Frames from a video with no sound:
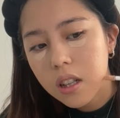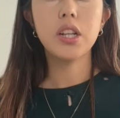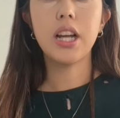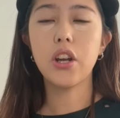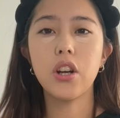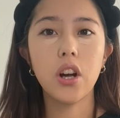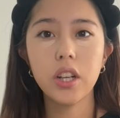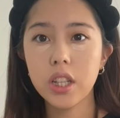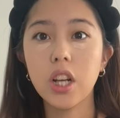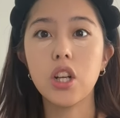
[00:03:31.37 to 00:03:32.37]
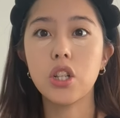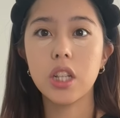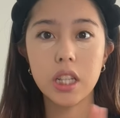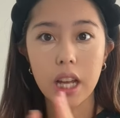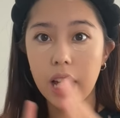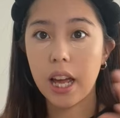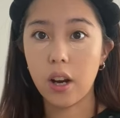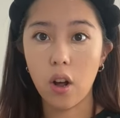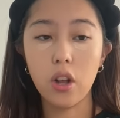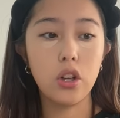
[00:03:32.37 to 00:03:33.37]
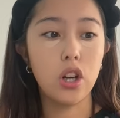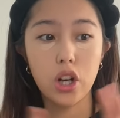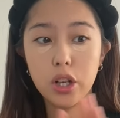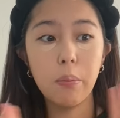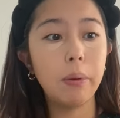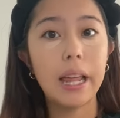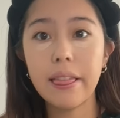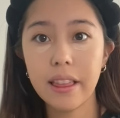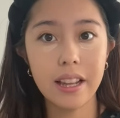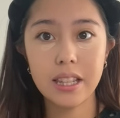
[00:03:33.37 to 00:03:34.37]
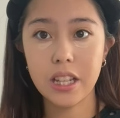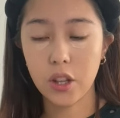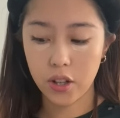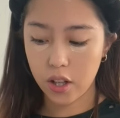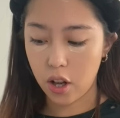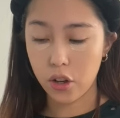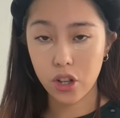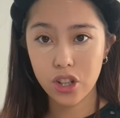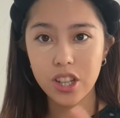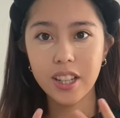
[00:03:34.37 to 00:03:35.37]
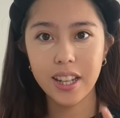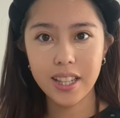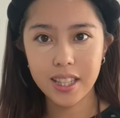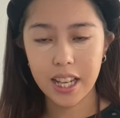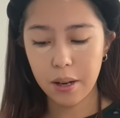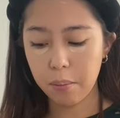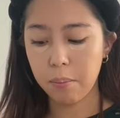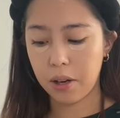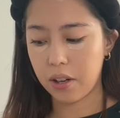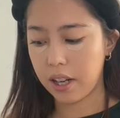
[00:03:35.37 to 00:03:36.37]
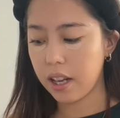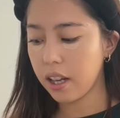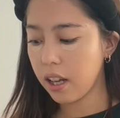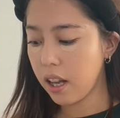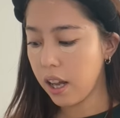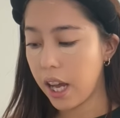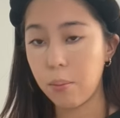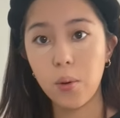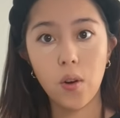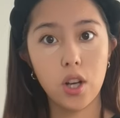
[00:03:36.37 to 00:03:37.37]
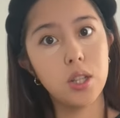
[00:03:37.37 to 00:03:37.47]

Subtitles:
Like, you're not gonna touch this at all. You're not gonna blend the concealer at all. You're just gonna let it set, marinate, and move on to